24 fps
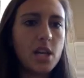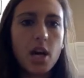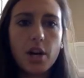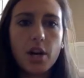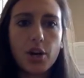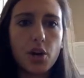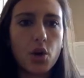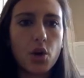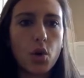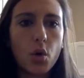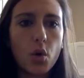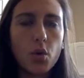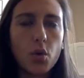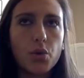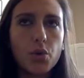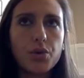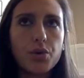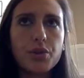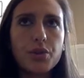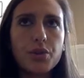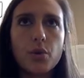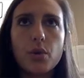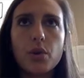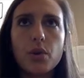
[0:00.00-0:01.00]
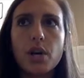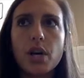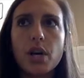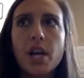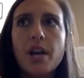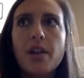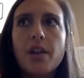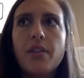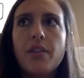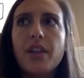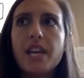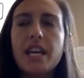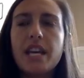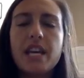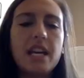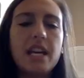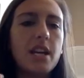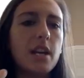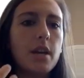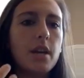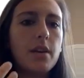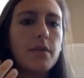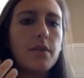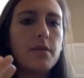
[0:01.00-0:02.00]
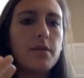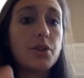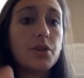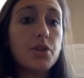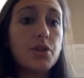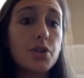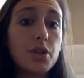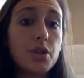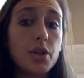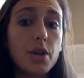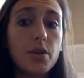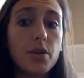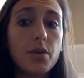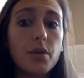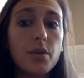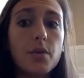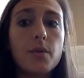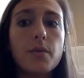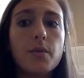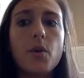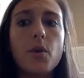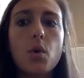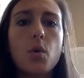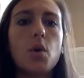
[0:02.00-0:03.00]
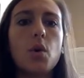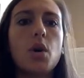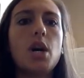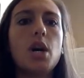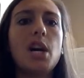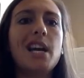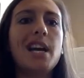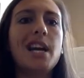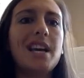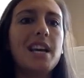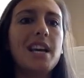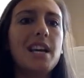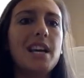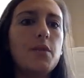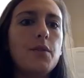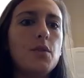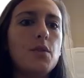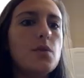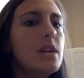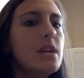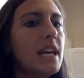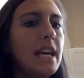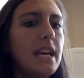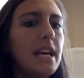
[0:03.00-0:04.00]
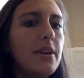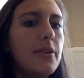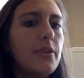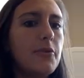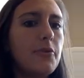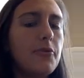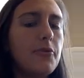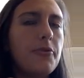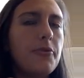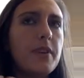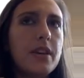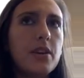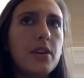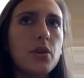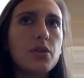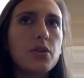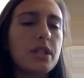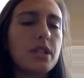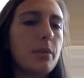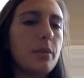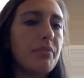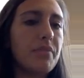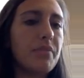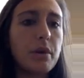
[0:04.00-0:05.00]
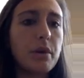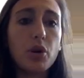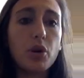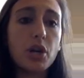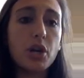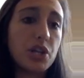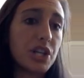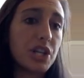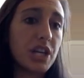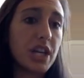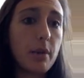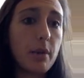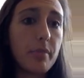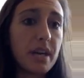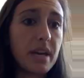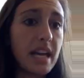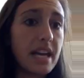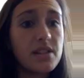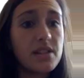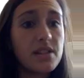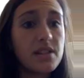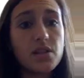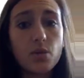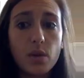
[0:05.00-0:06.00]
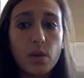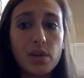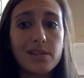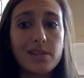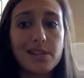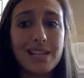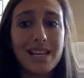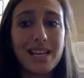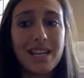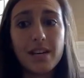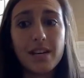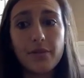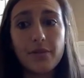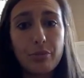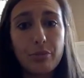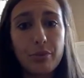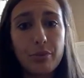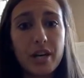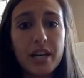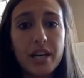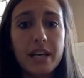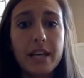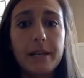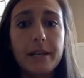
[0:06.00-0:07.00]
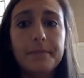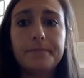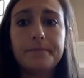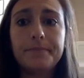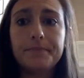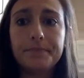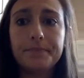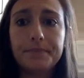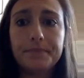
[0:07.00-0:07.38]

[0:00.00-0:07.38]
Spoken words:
hot or cold, or the heat of the stove, or if you can't feel something brushing up against one side of your body.